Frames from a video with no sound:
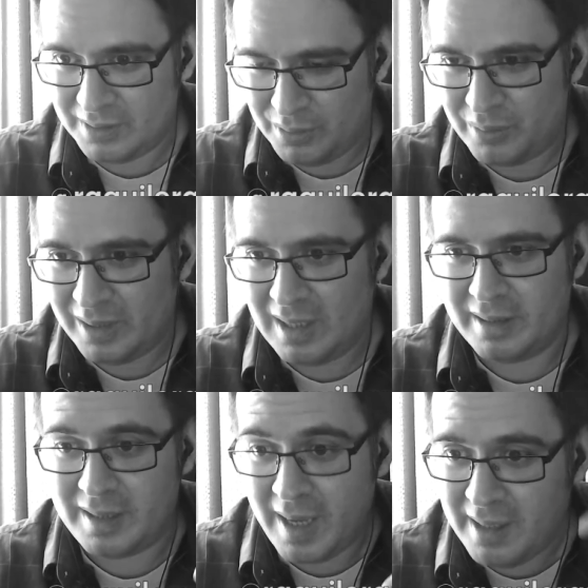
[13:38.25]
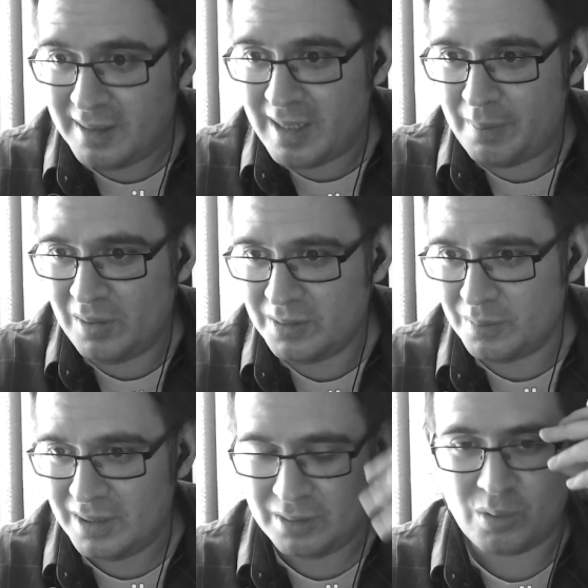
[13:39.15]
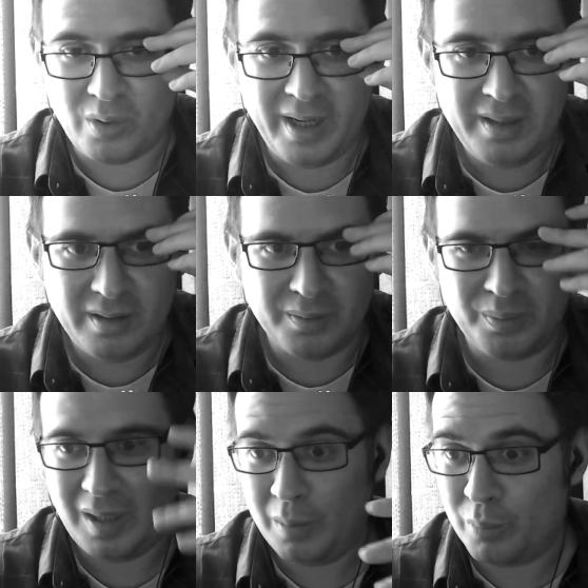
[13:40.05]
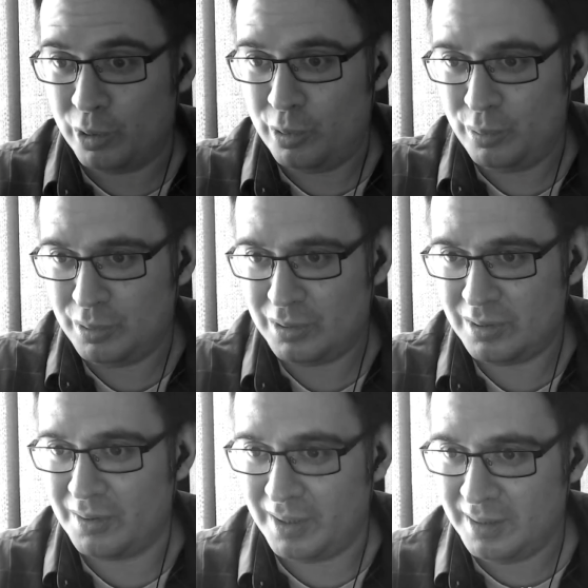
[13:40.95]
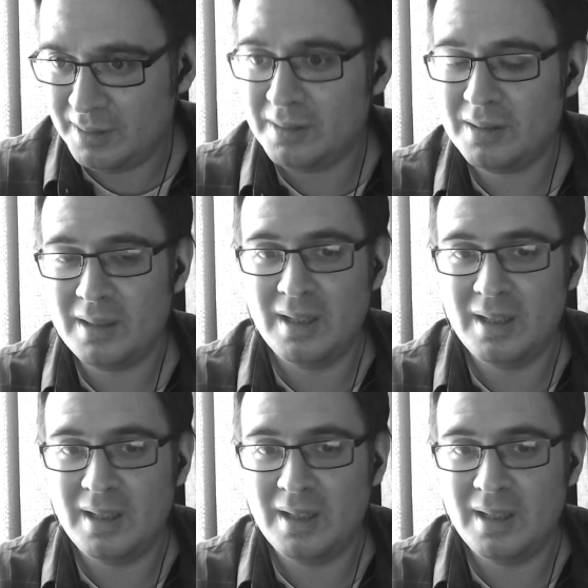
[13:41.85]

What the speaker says: You realized, hey, capitalism is great to like produce things.